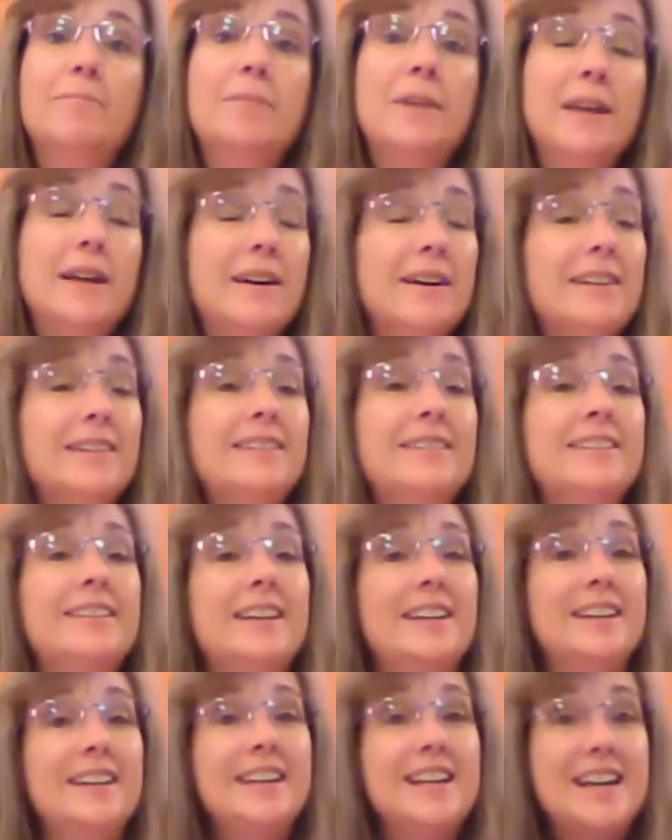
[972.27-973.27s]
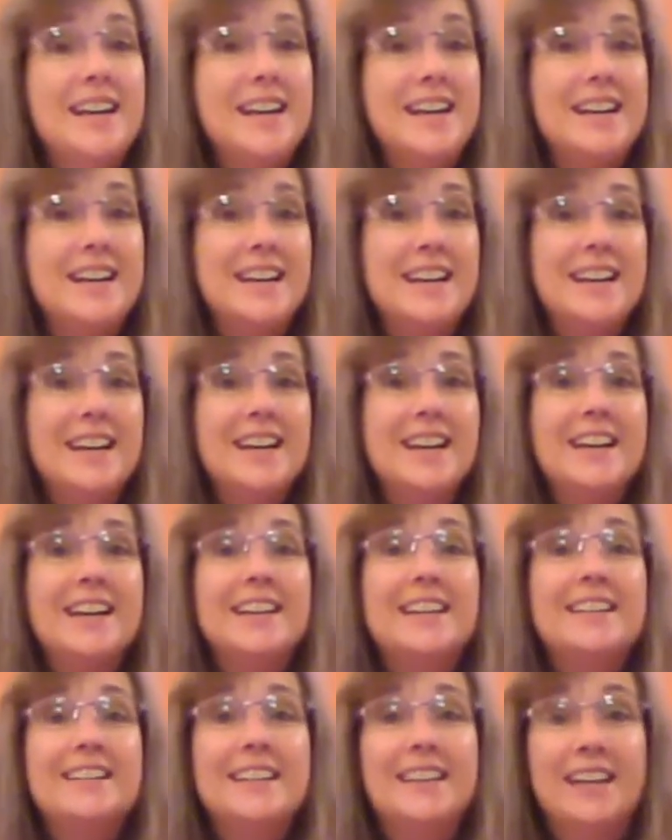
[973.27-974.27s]
because the need
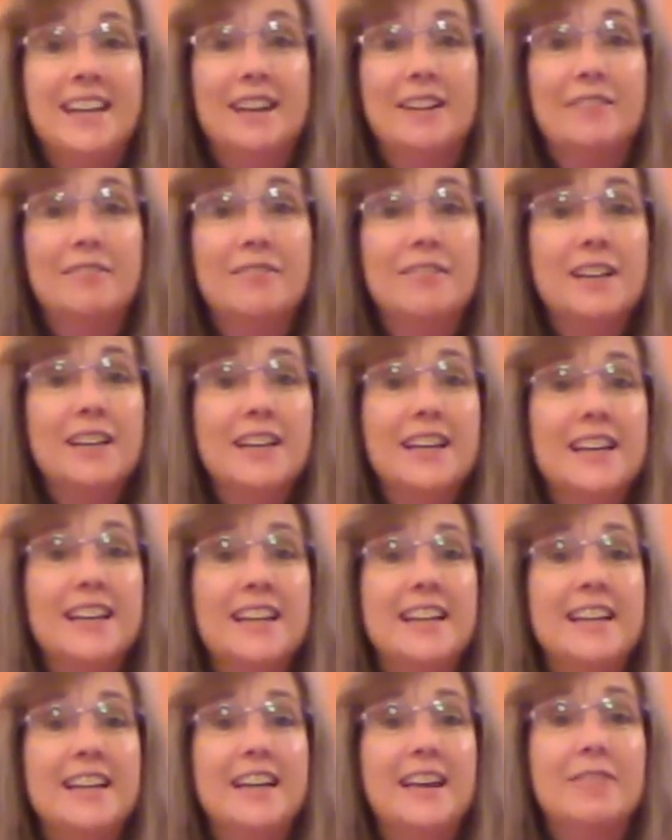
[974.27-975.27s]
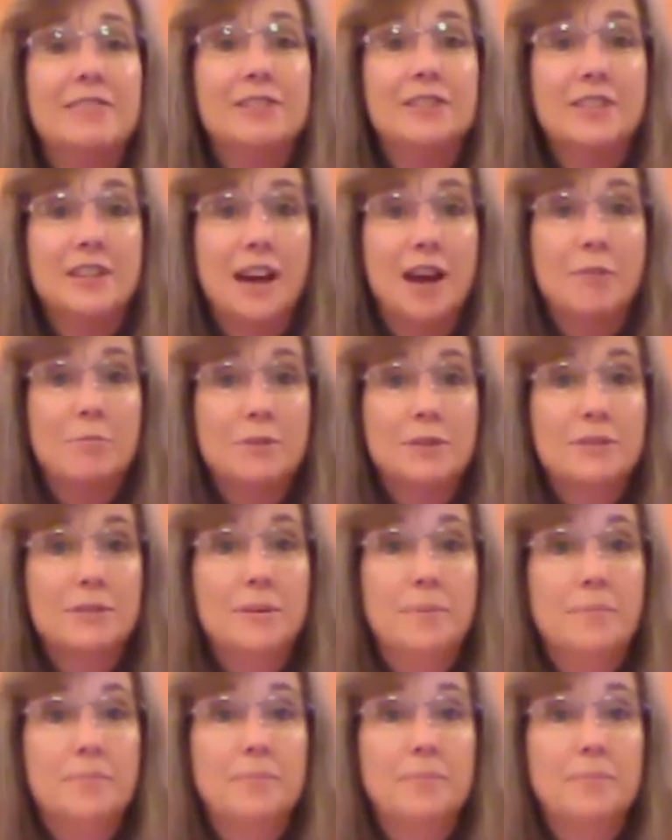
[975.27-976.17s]
to give never stops.